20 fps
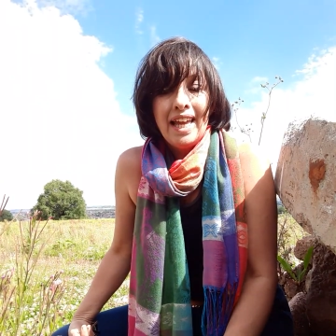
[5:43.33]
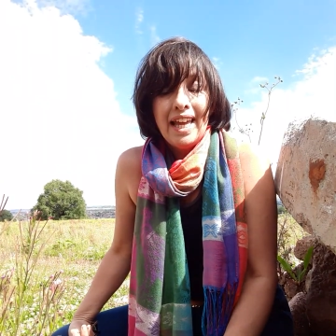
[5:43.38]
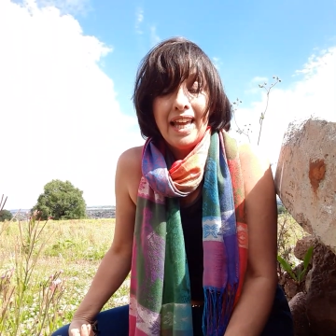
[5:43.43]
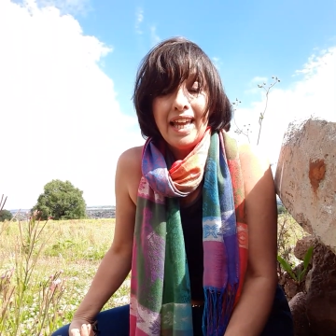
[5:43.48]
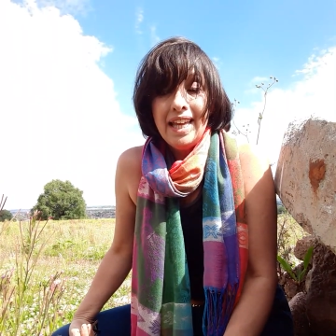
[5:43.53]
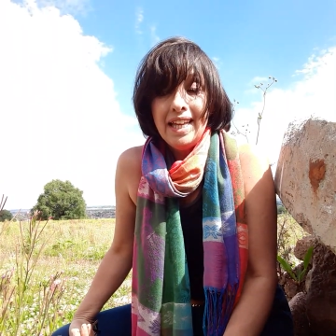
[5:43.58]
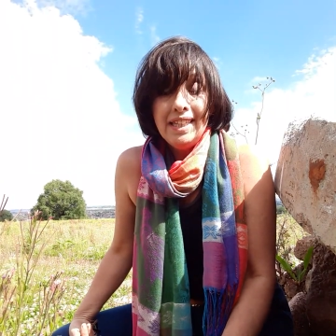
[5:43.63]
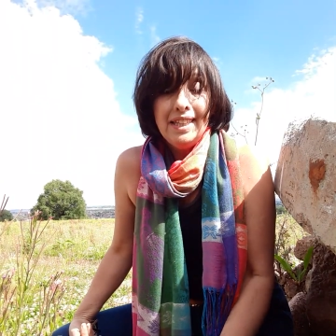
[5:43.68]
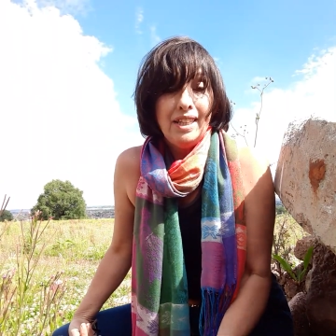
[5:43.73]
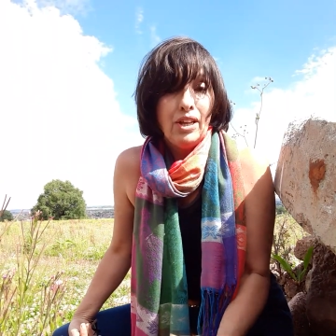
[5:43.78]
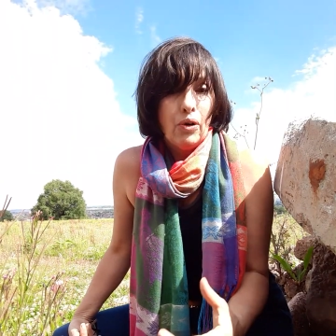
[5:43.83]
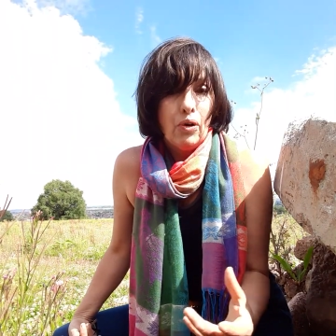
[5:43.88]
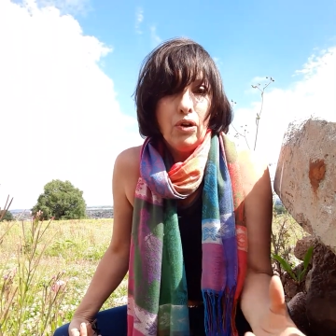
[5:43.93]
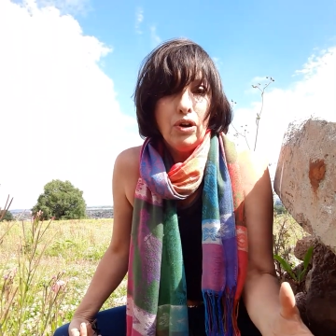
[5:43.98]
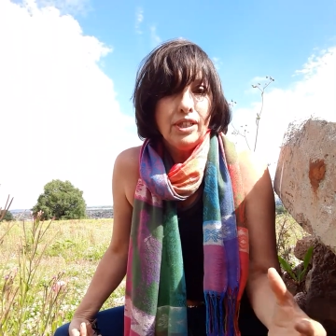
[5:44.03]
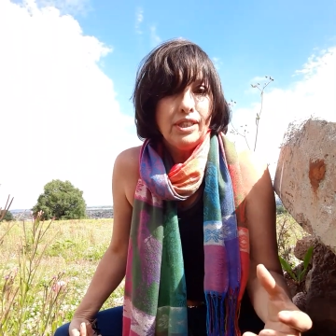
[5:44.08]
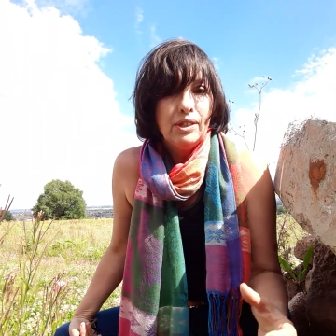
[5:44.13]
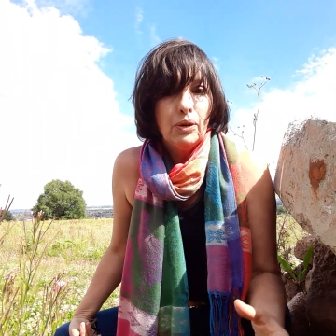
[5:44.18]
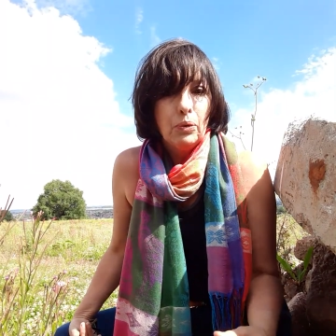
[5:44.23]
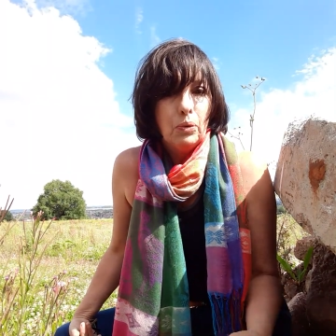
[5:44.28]
And the
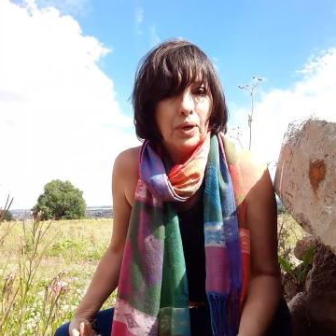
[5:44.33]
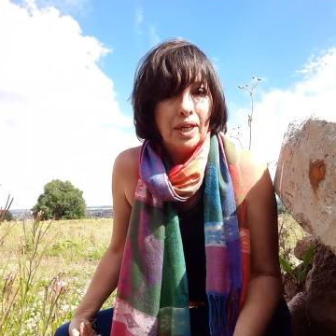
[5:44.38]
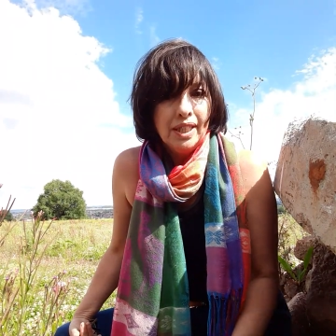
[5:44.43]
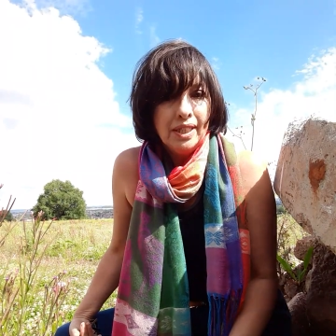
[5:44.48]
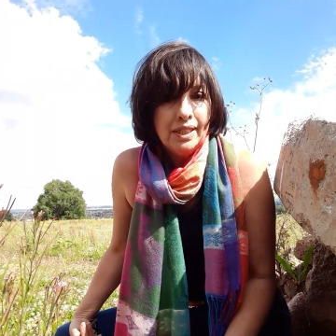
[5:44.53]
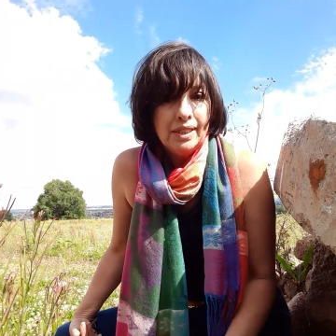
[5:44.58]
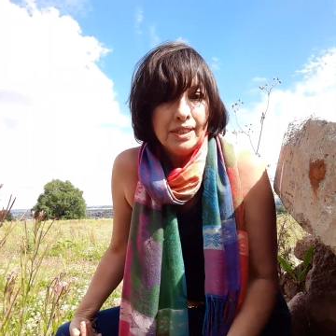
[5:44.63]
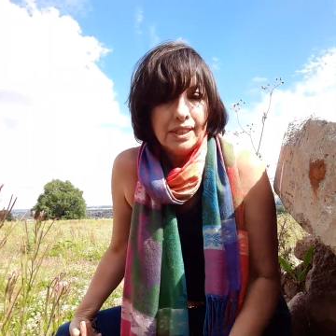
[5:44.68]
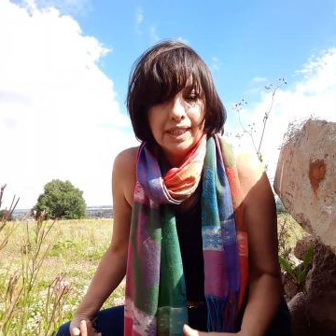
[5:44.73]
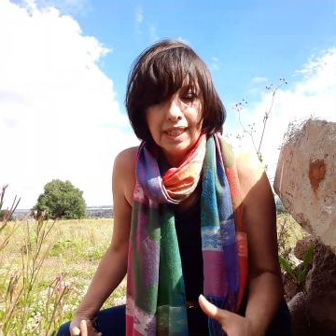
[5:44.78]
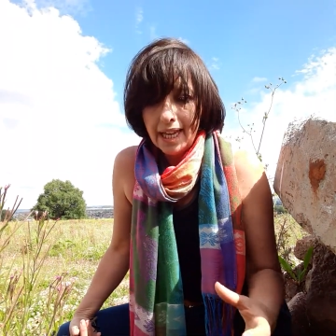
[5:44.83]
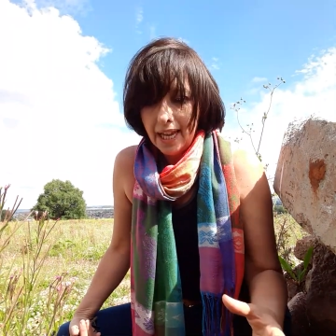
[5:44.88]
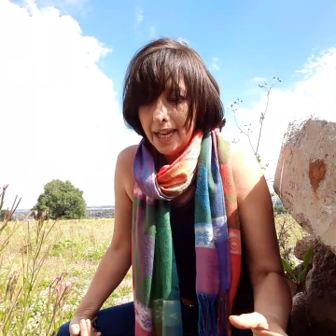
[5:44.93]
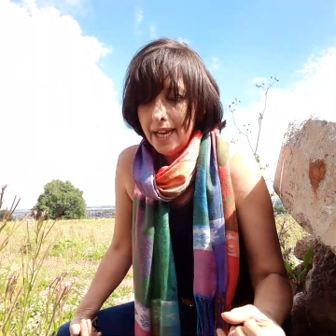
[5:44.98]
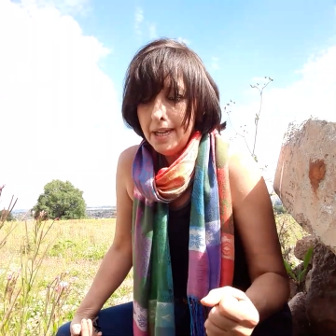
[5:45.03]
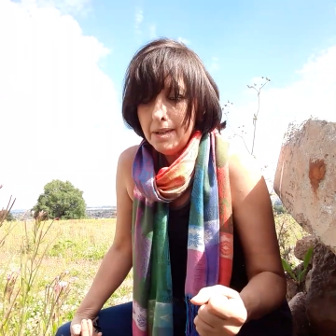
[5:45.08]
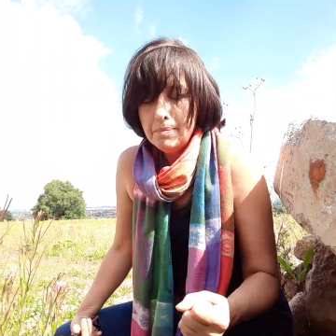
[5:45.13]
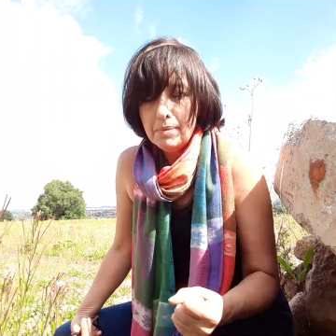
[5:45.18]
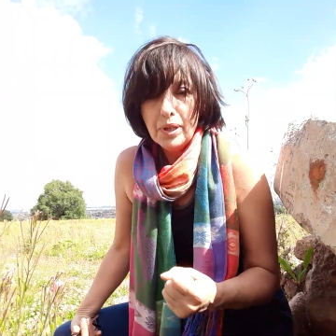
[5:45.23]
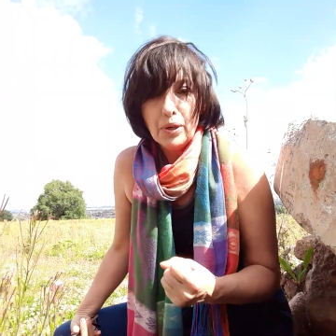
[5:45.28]
other one
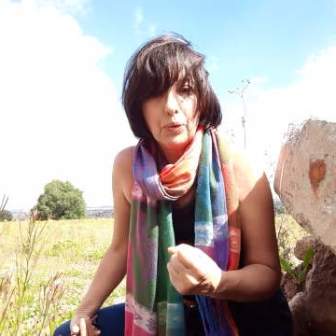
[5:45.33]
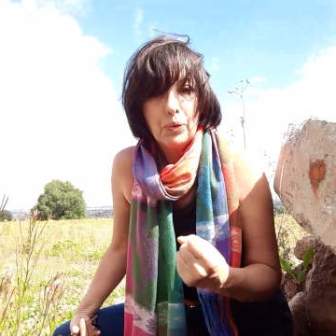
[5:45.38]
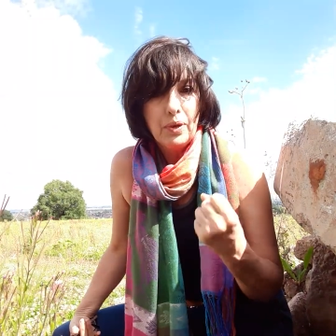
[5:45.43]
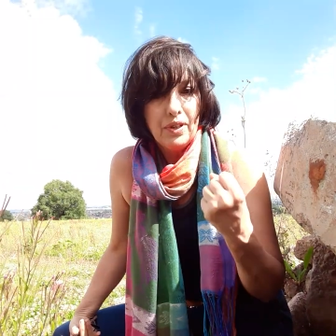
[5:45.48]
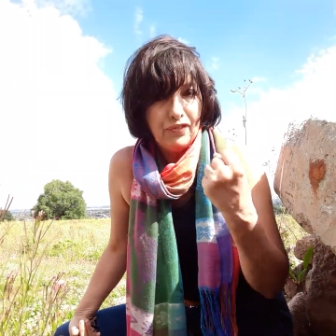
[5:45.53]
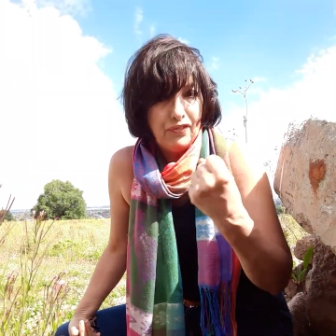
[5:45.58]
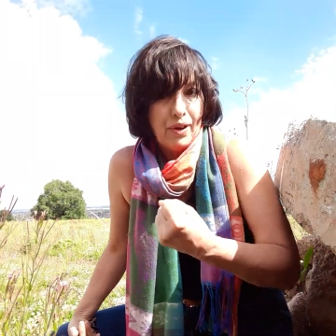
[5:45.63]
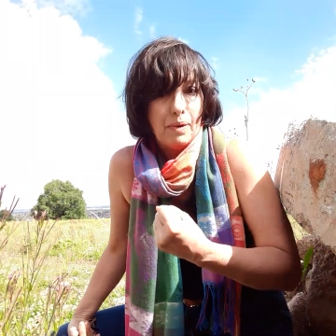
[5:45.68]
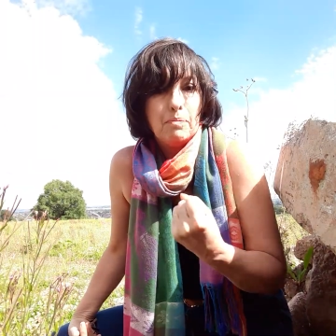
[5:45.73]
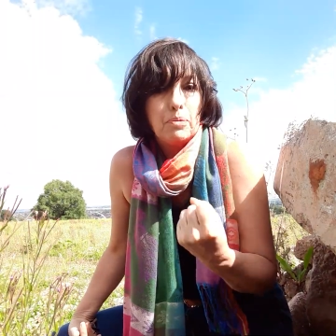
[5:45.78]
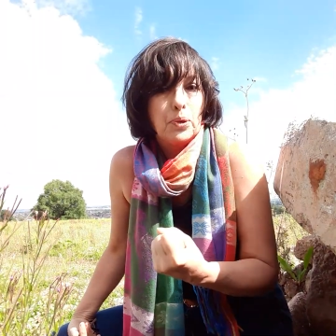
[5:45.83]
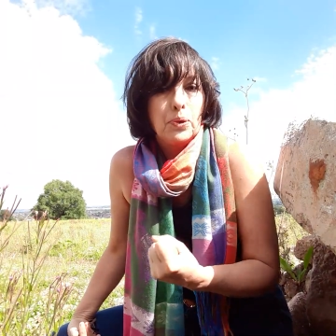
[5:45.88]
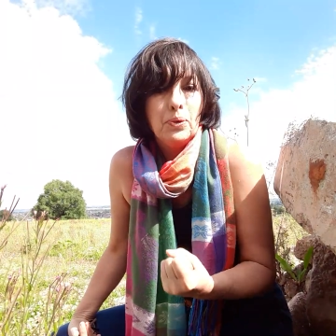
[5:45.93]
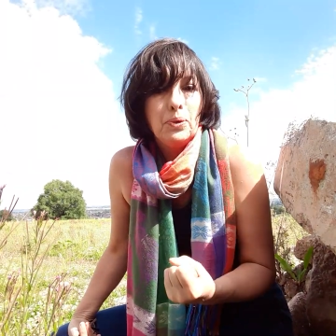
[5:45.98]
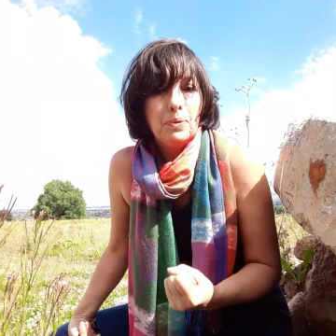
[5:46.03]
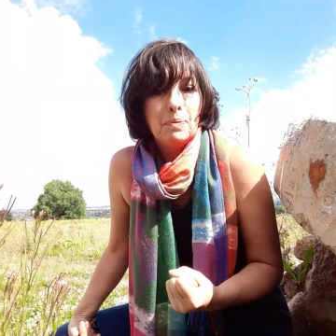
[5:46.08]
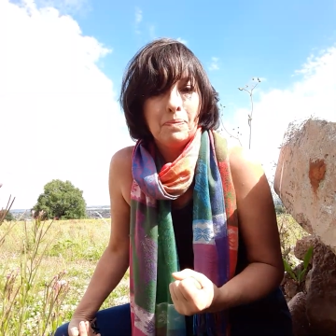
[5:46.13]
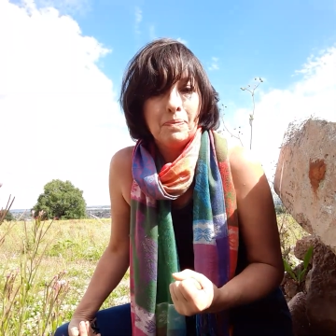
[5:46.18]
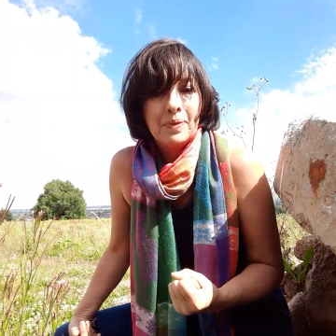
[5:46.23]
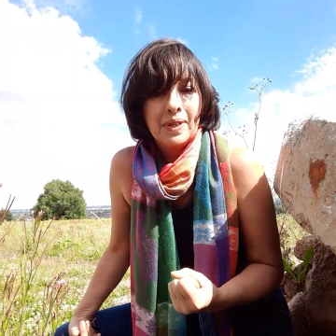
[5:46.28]
came with a
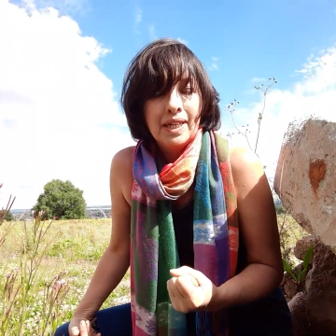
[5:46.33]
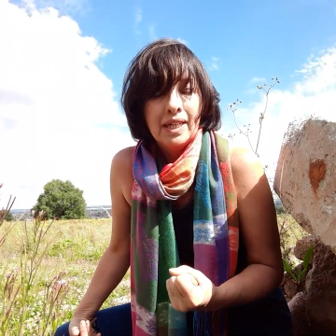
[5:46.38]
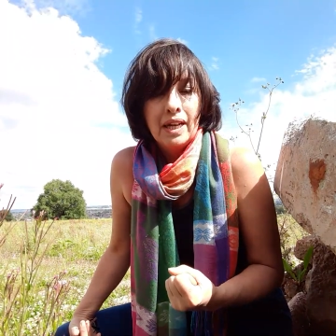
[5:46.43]
broom.